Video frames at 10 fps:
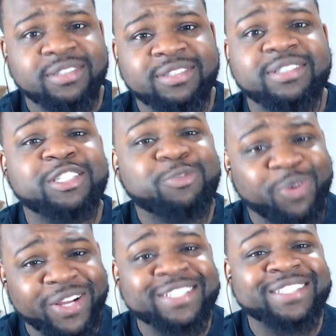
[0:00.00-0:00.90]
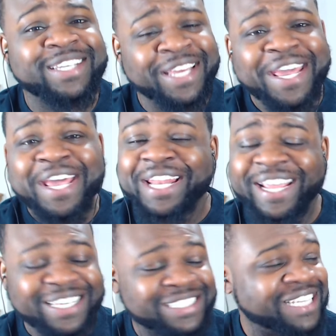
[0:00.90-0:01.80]
These brothers, like
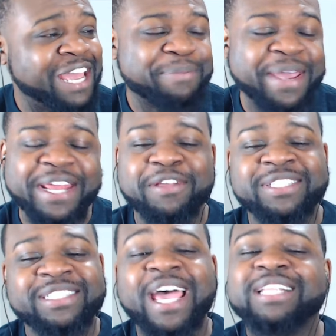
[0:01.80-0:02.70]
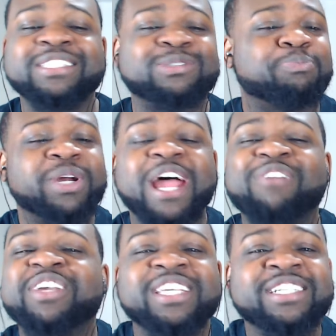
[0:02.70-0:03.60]
I said, man, it's that, put
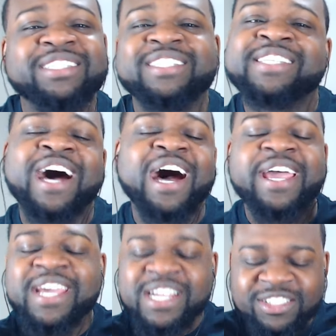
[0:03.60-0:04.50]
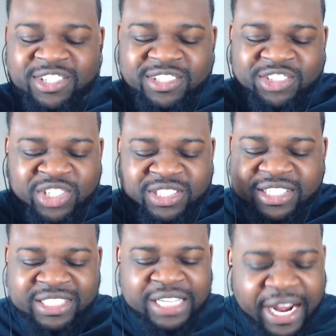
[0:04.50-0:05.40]
everything to the side. Just just the
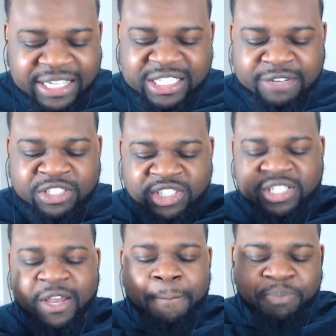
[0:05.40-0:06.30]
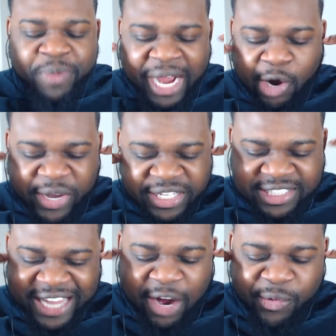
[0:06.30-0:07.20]
sonics of it, just how it
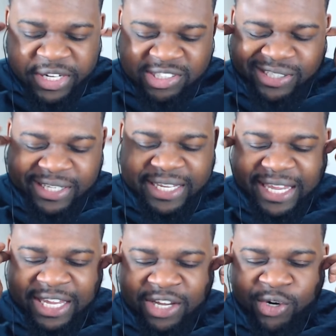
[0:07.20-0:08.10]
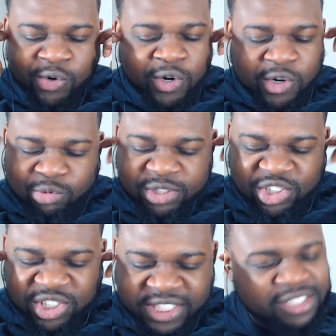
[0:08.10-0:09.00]
sounded to the ear was
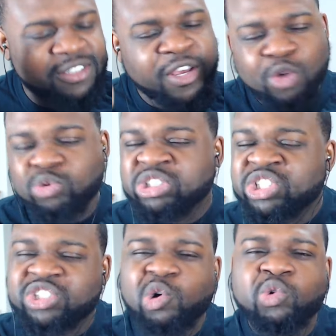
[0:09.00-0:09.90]
just was just so